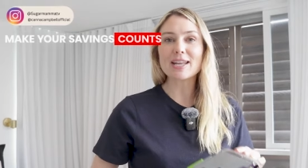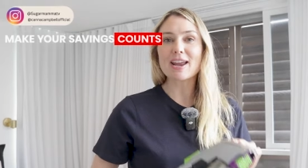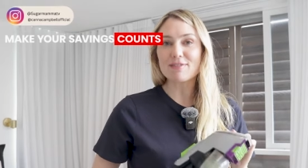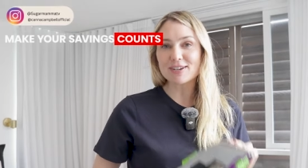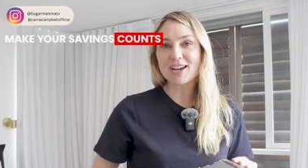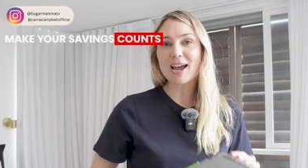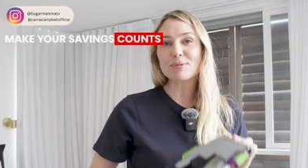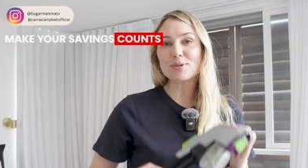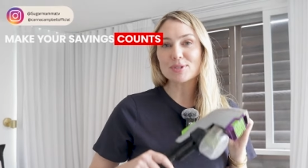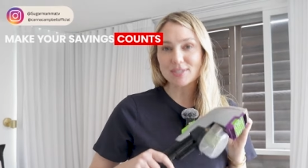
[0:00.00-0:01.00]
that every
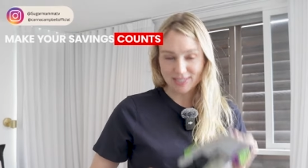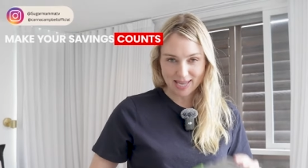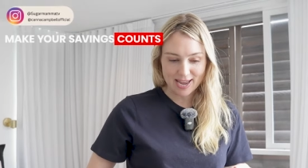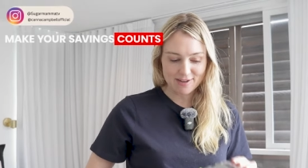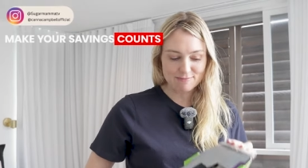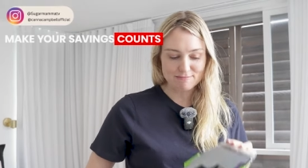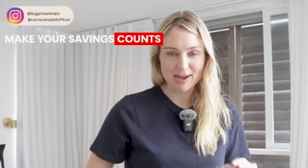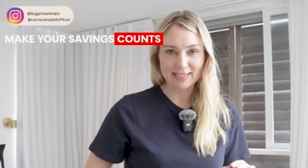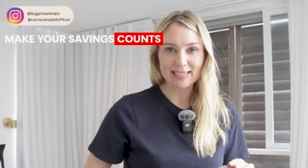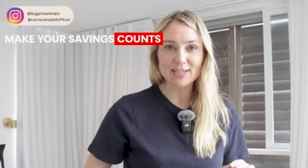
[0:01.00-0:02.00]
time you save
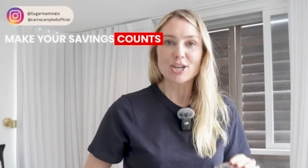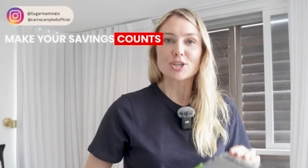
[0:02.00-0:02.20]
money,